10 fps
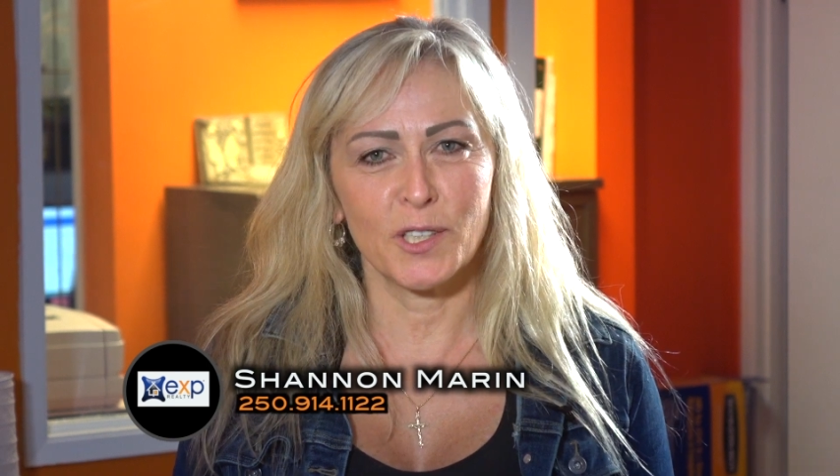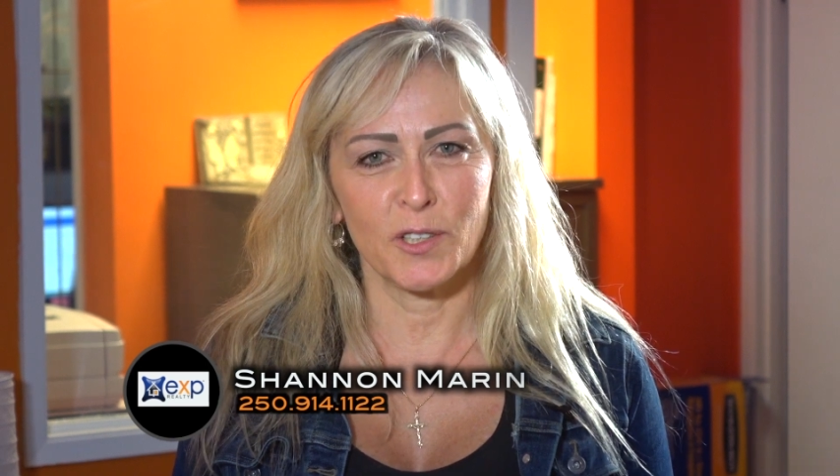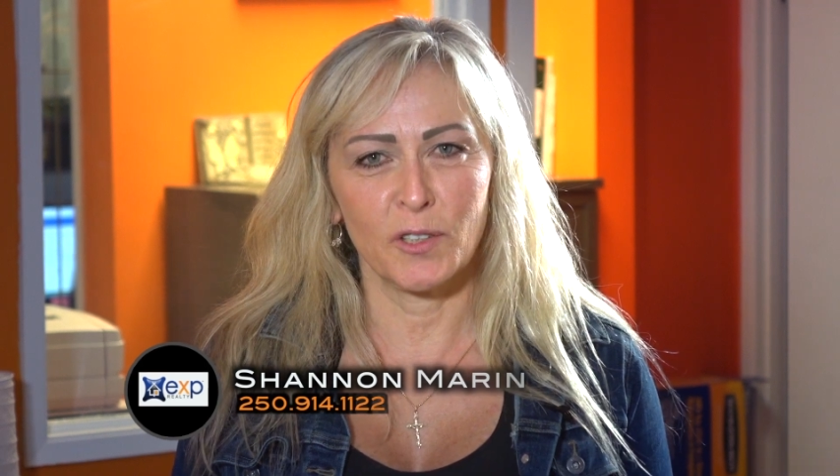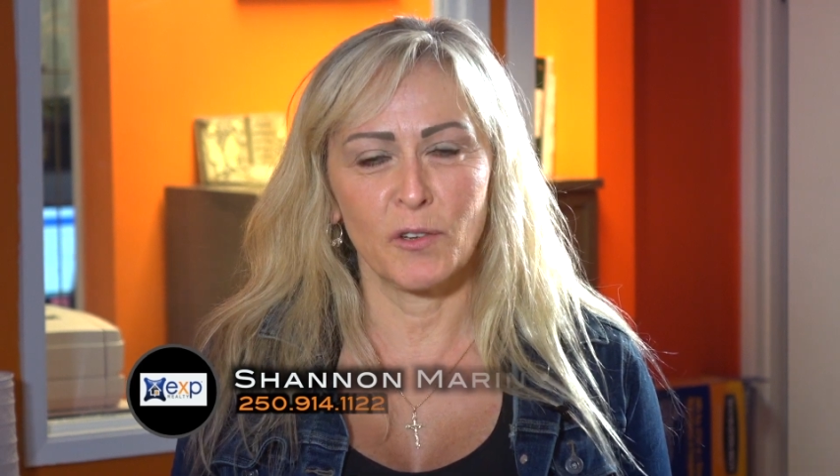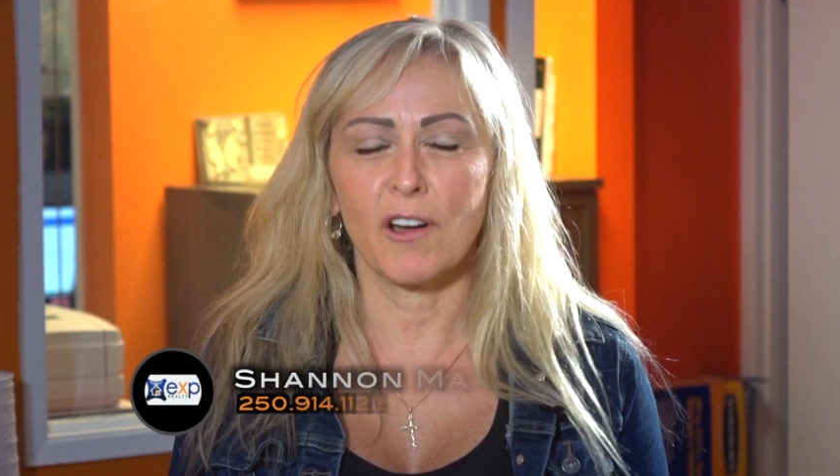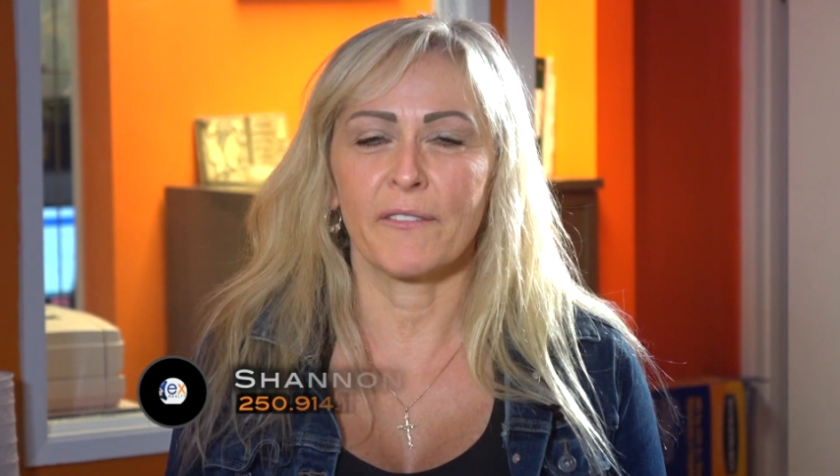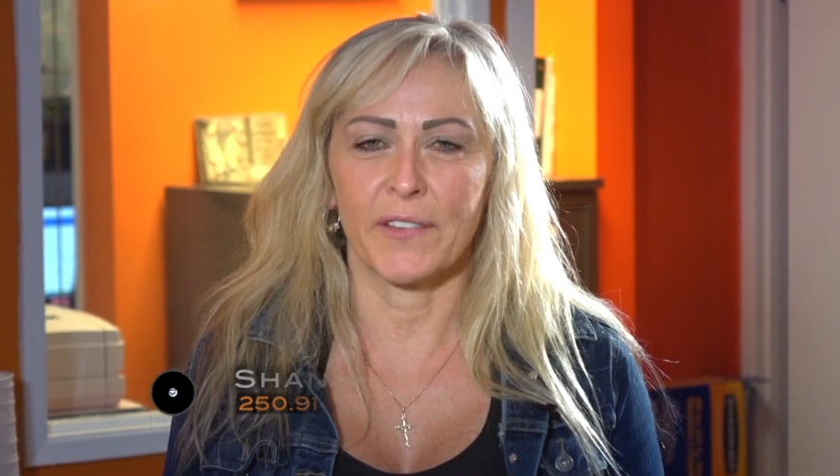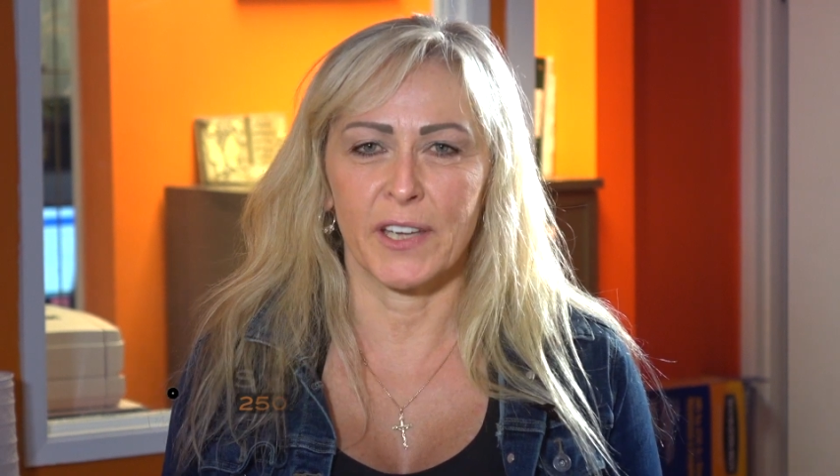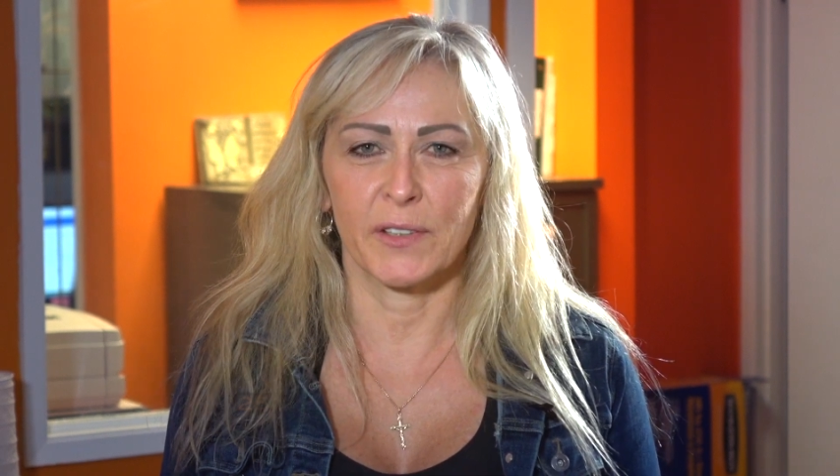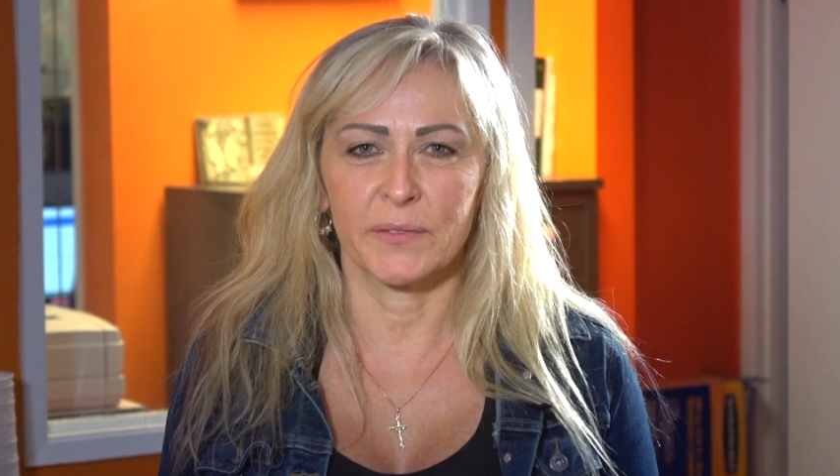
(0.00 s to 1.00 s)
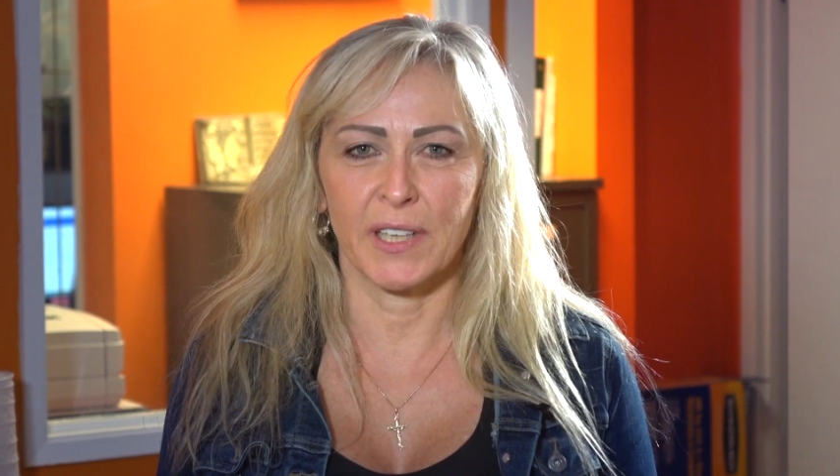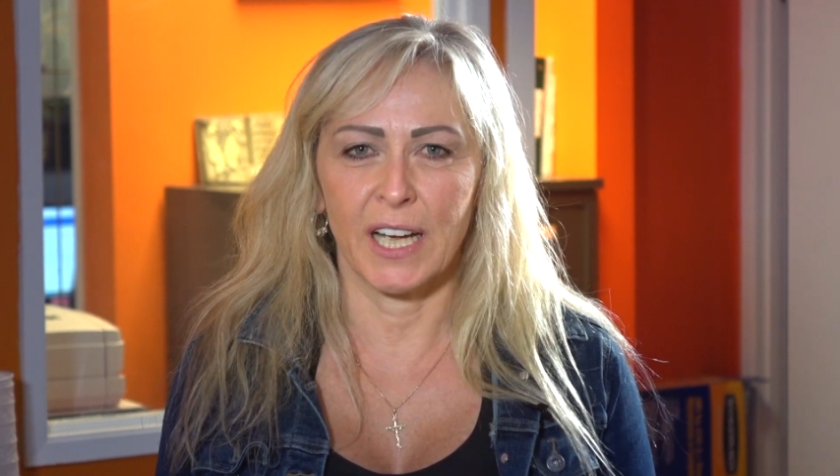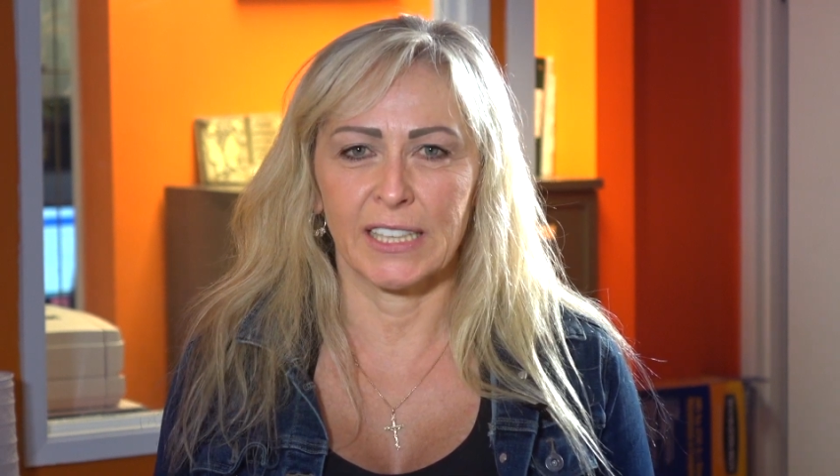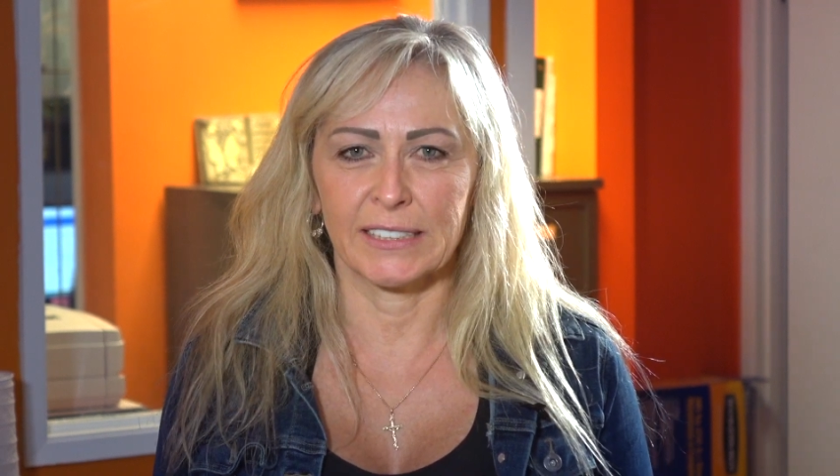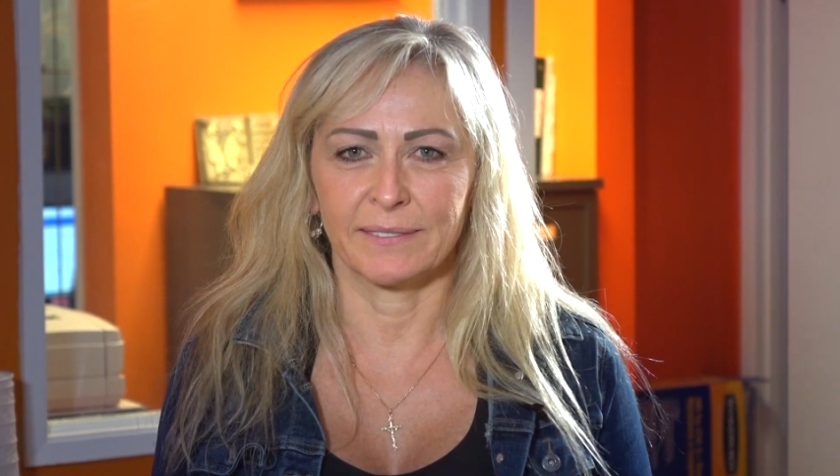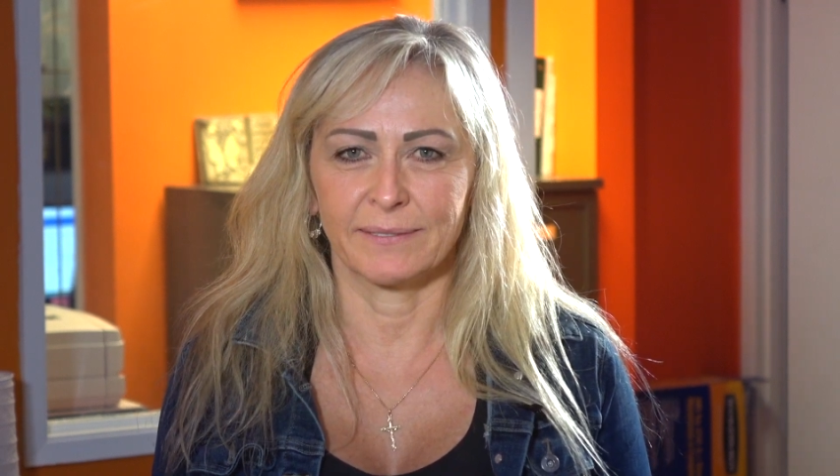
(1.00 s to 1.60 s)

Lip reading: to do on Vancouver Island.